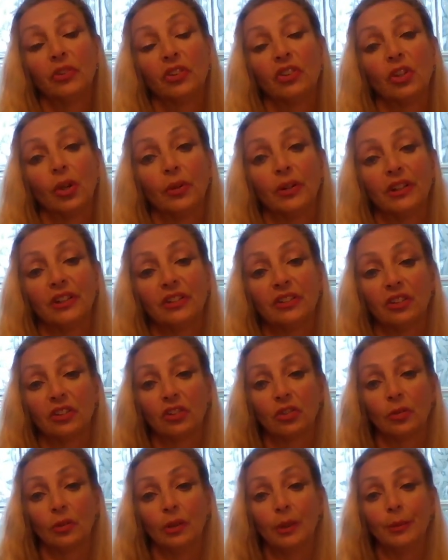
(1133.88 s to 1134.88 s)
So it's
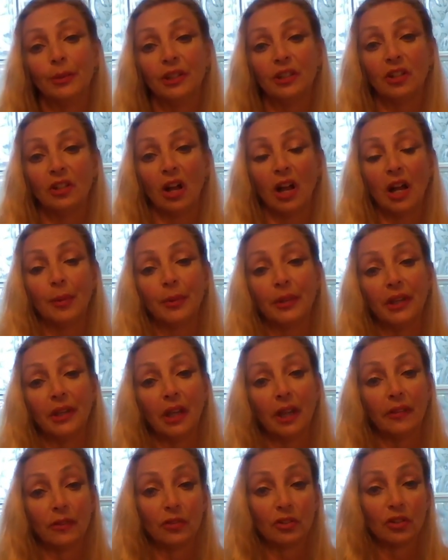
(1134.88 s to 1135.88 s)
extremely timely,
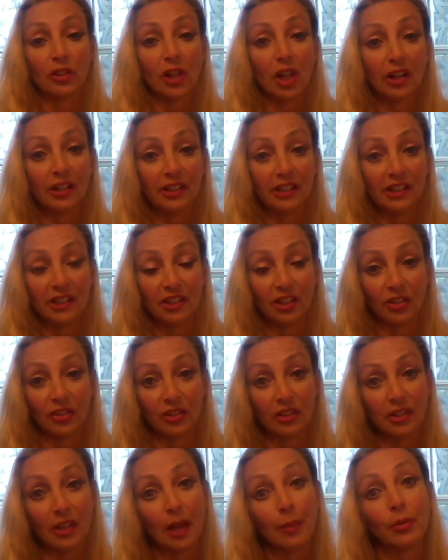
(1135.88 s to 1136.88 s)
and there's a lot of
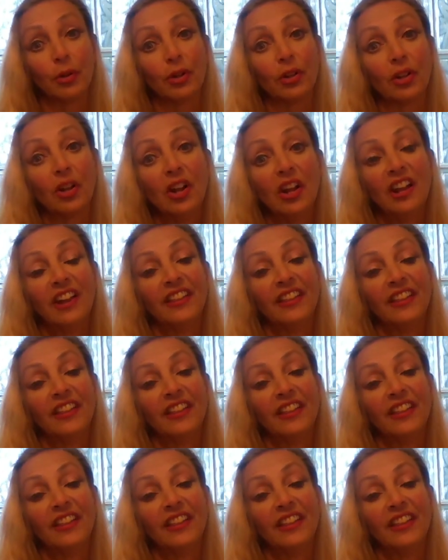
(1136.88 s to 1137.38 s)
details in that book